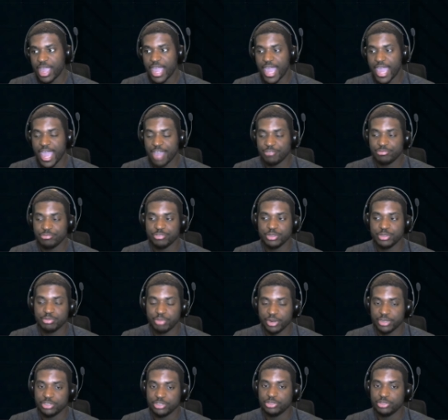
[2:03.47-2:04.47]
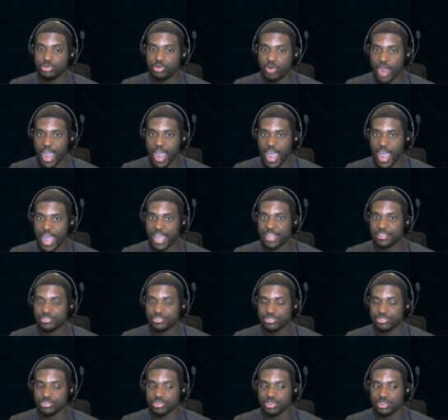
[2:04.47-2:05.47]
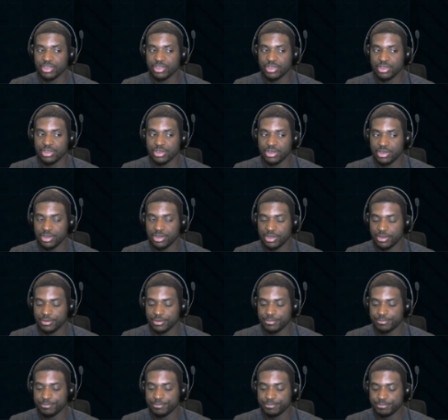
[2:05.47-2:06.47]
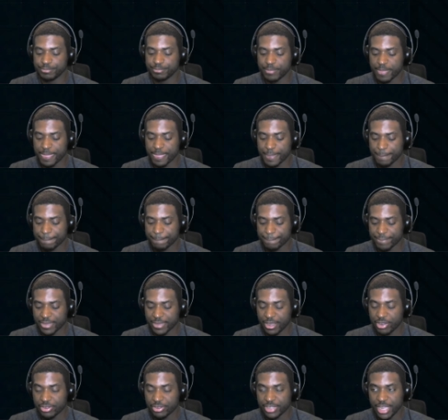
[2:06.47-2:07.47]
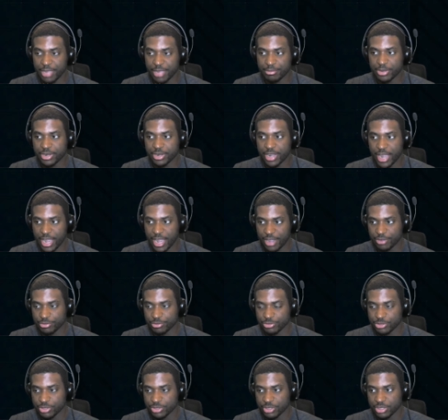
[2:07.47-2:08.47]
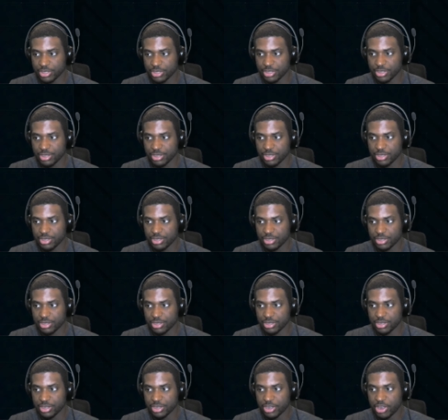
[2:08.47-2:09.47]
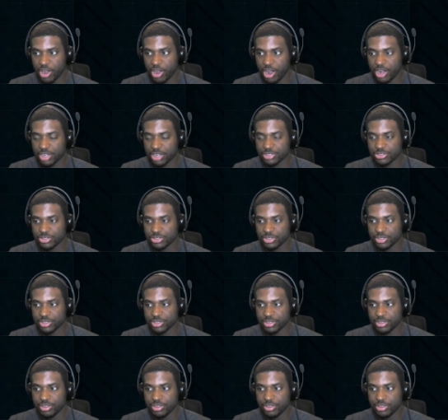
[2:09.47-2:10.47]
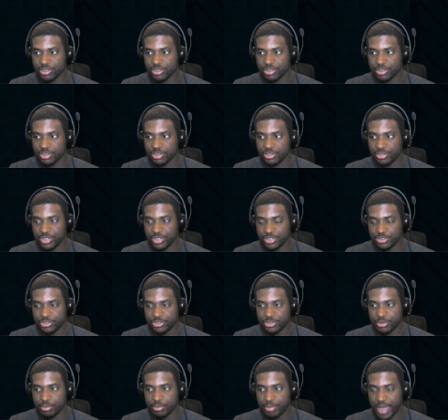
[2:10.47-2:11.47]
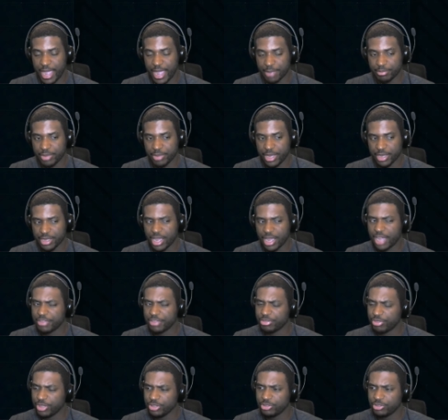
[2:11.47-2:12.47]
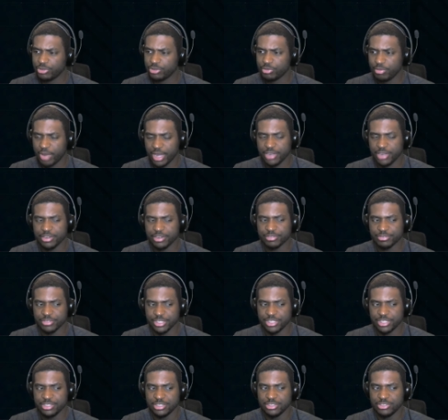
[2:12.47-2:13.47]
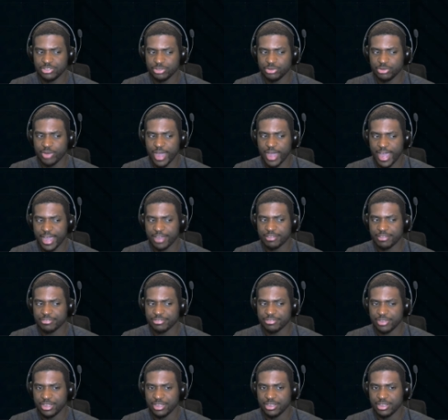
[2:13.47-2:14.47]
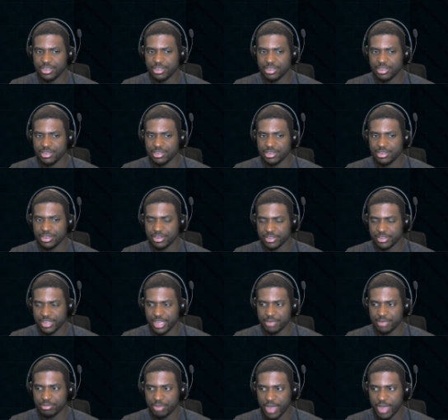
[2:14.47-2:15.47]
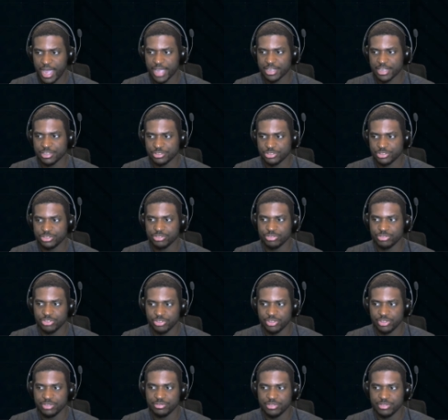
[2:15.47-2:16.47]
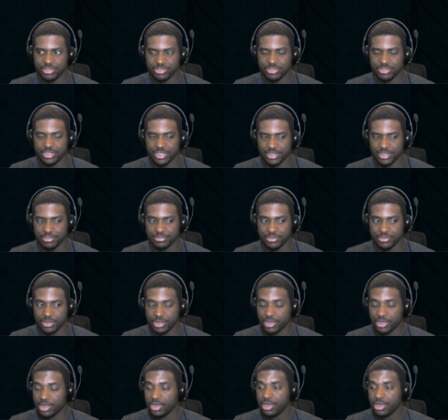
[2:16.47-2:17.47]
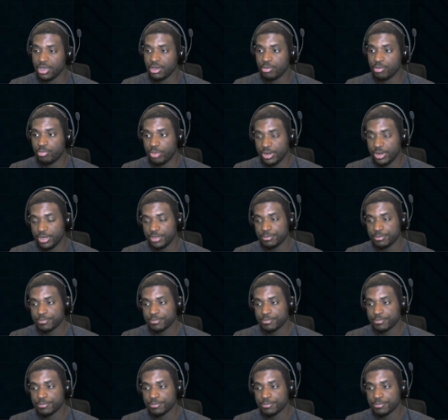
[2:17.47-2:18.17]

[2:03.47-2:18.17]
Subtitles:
everybody who has a game account got this backpack. I think you might have needed to have a game package to receive this gift, but